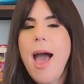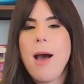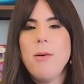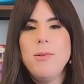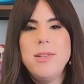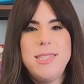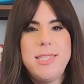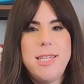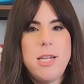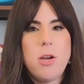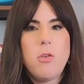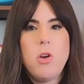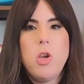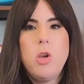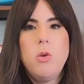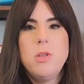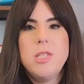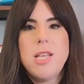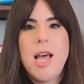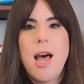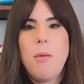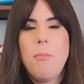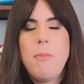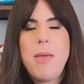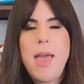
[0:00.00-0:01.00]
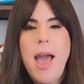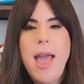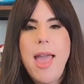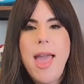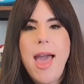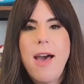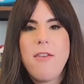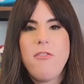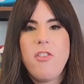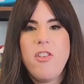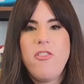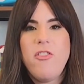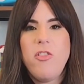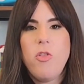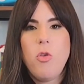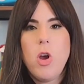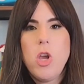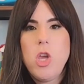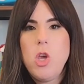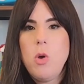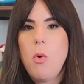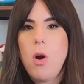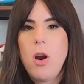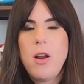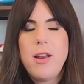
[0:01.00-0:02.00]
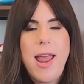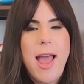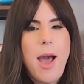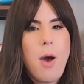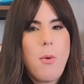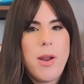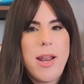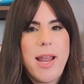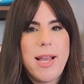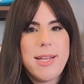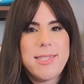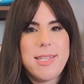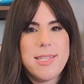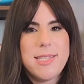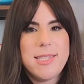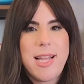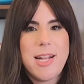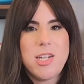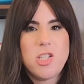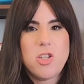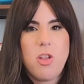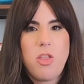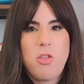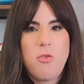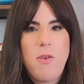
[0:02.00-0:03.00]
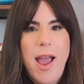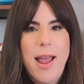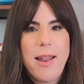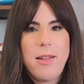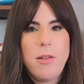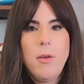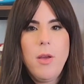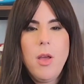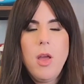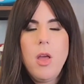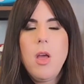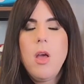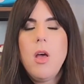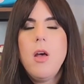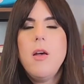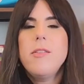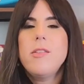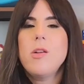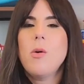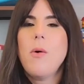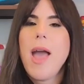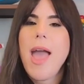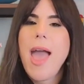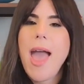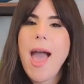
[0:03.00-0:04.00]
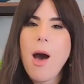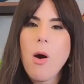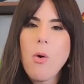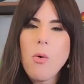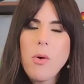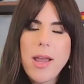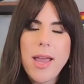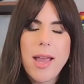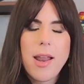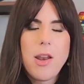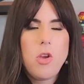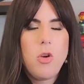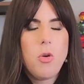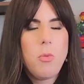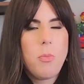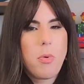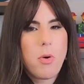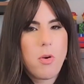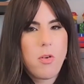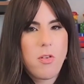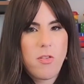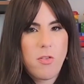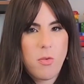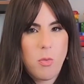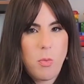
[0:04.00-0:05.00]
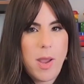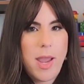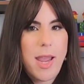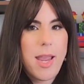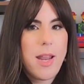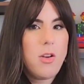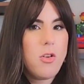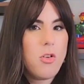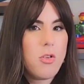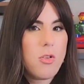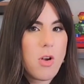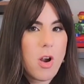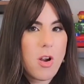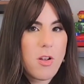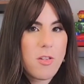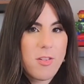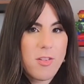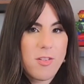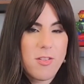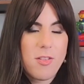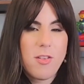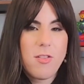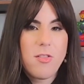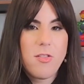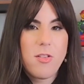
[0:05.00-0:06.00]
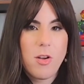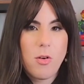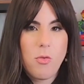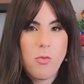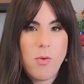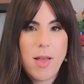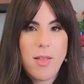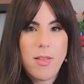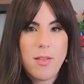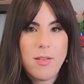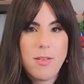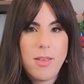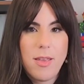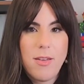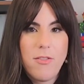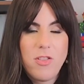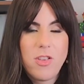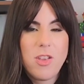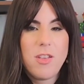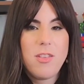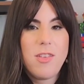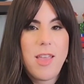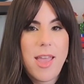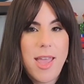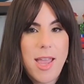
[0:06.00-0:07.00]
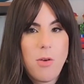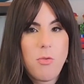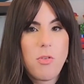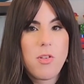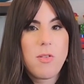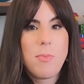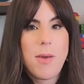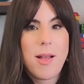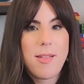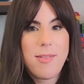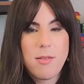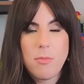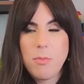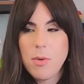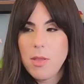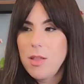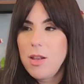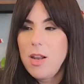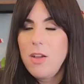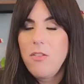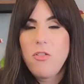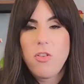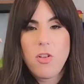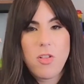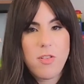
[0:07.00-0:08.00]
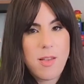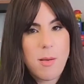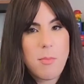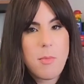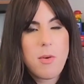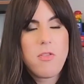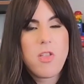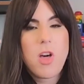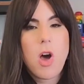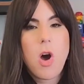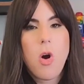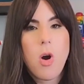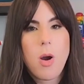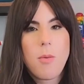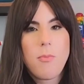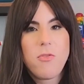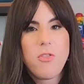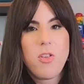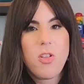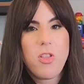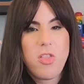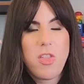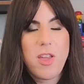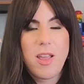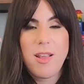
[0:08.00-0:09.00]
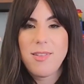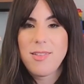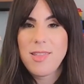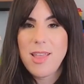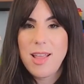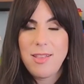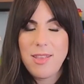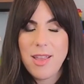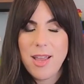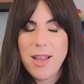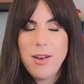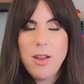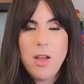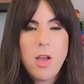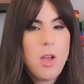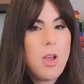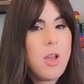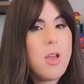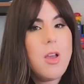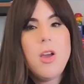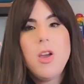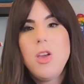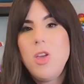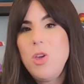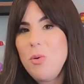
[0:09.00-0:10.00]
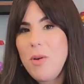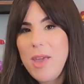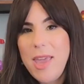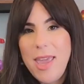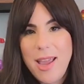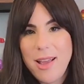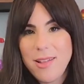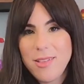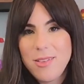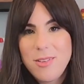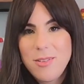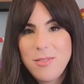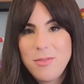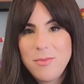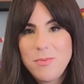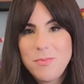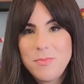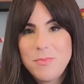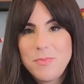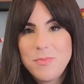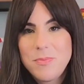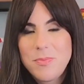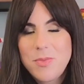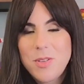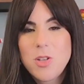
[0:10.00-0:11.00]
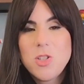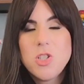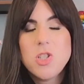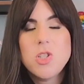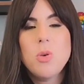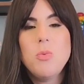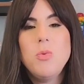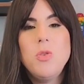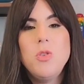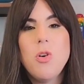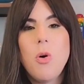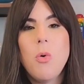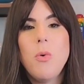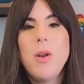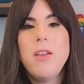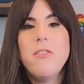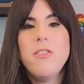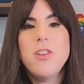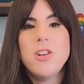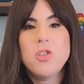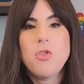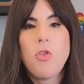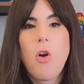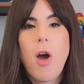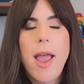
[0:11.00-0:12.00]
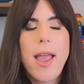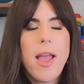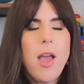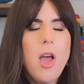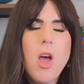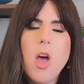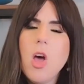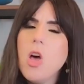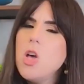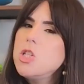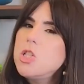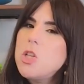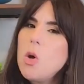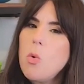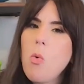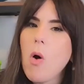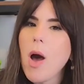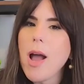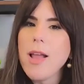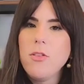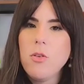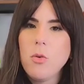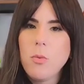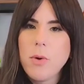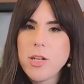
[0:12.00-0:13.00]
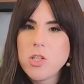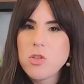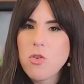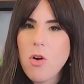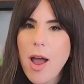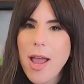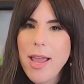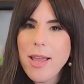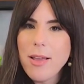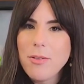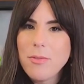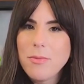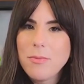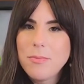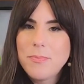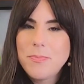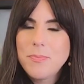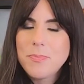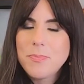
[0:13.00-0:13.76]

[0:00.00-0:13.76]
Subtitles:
How dare you tell me I have a flaw? You are now an existential threat. So how can you persuade your narcissistic relative to take responsibility for some of the harmful things they did? You can't. So don't even try. So why do we try?